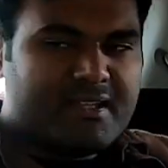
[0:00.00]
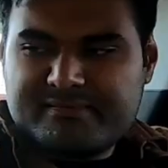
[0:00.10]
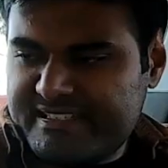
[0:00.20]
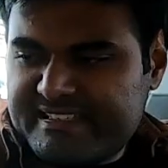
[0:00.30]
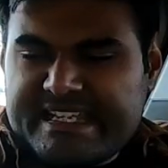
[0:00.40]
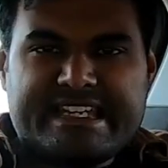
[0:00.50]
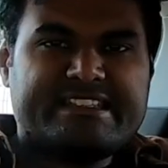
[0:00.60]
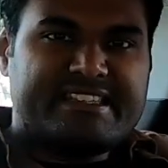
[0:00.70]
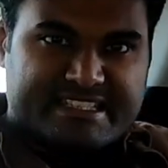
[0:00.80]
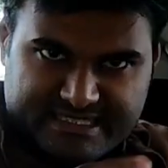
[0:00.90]
this
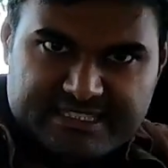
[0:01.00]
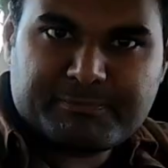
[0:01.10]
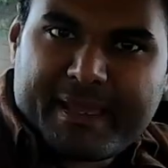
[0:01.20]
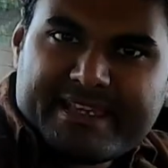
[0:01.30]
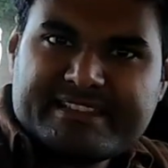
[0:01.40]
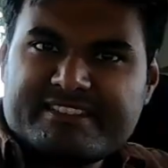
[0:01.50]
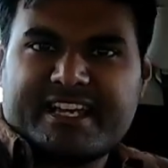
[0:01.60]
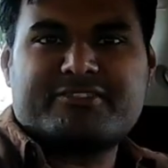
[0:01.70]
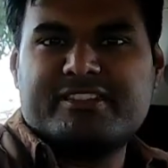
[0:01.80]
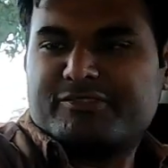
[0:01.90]
space is
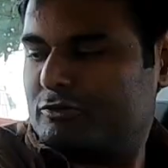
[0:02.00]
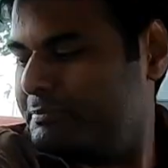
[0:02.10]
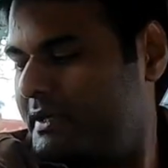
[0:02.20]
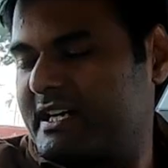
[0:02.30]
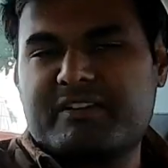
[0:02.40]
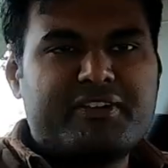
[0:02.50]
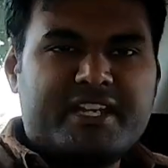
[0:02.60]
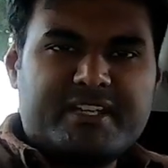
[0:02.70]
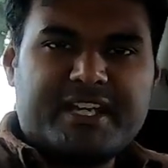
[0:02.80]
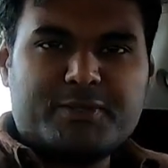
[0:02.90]
actually super
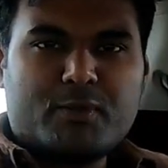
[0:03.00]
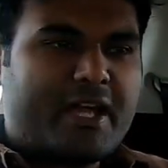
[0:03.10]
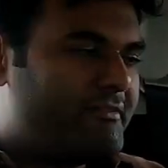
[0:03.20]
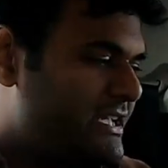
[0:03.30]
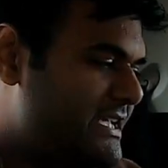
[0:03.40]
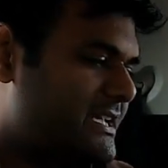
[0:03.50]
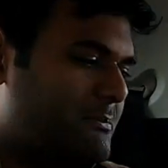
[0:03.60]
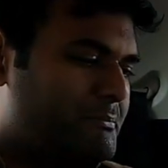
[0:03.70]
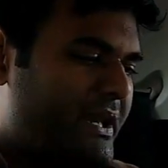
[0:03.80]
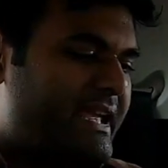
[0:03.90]
convenient. I don't have any
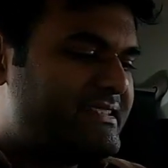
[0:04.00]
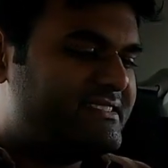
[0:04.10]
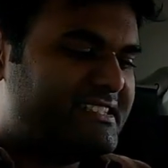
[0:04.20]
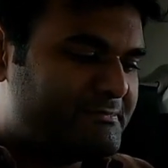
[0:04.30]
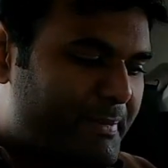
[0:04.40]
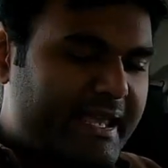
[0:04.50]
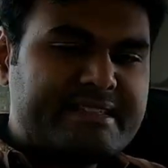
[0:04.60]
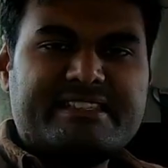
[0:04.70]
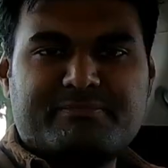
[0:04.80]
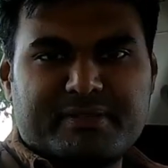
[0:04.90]
complaints. The
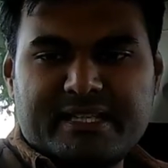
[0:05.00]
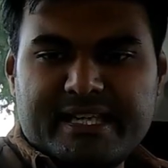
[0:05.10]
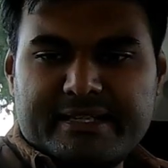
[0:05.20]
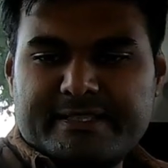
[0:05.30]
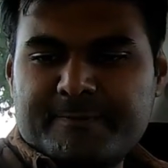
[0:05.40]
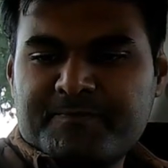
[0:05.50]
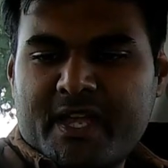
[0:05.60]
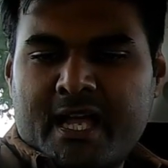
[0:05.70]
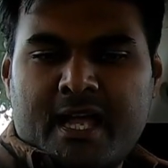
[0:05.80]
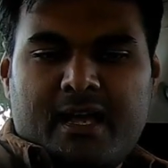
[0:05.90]
space is brilliant.
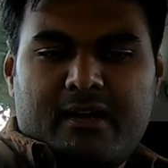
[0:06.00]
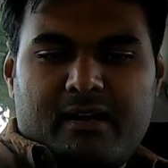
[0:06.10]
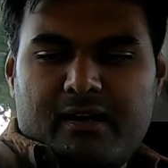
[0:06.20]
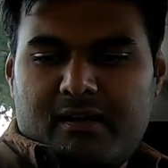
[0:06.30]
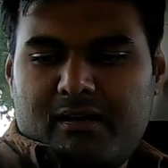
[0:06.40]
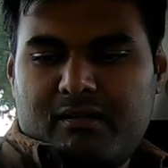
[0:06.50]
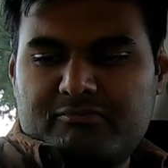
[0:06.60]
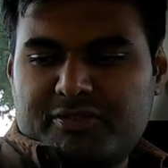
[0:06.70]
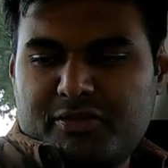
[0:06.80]
You